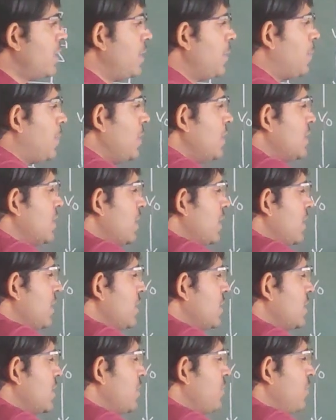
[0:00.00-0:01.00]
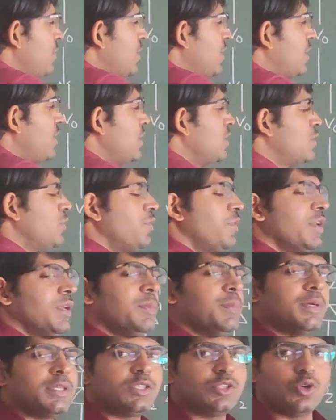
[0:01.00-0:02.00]
the depletion region width is
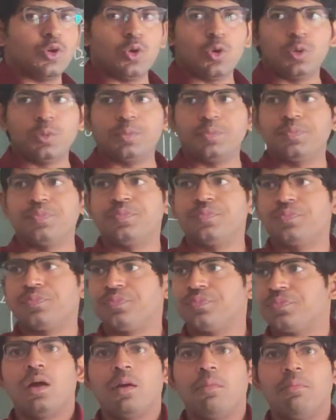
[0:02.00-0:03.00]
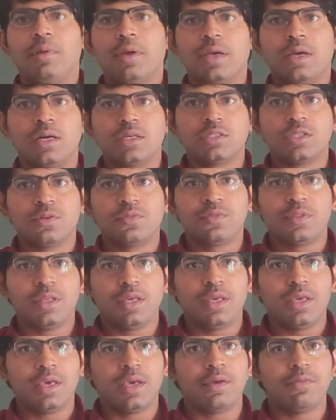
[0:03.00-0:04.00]
very much low. Because of
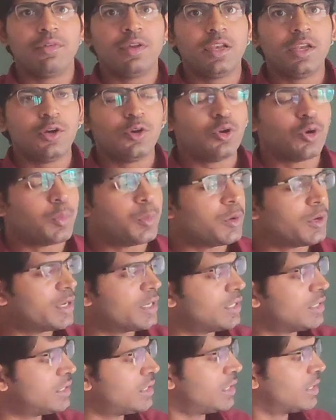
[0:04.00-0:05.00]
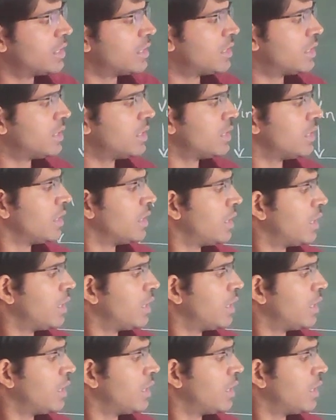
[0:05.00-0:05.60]
the heavily doped regions,